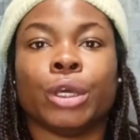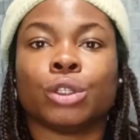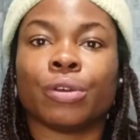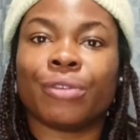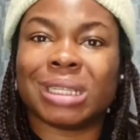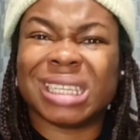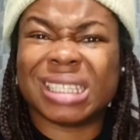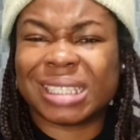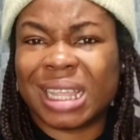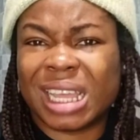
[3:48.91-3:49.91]
So for the
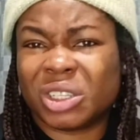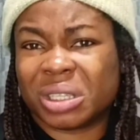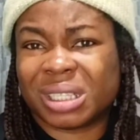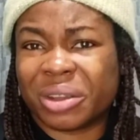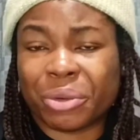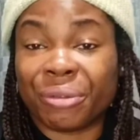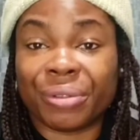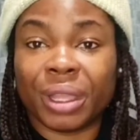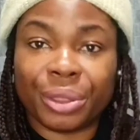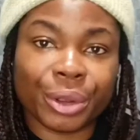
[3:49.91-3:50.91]
ECA, let's just say
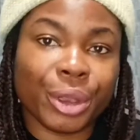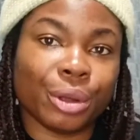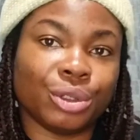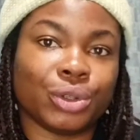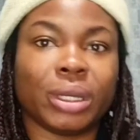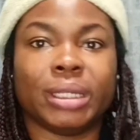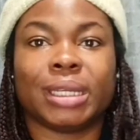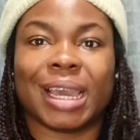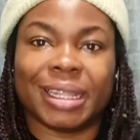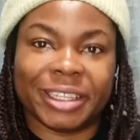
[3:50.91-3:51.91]
roughly
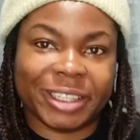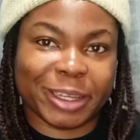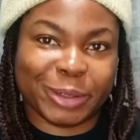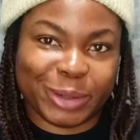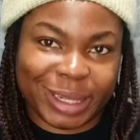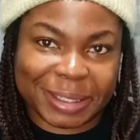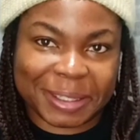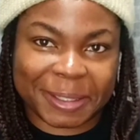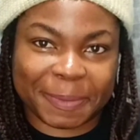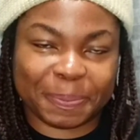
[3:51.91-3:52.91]
300 Canadian
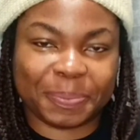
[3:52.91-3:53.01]
dollars.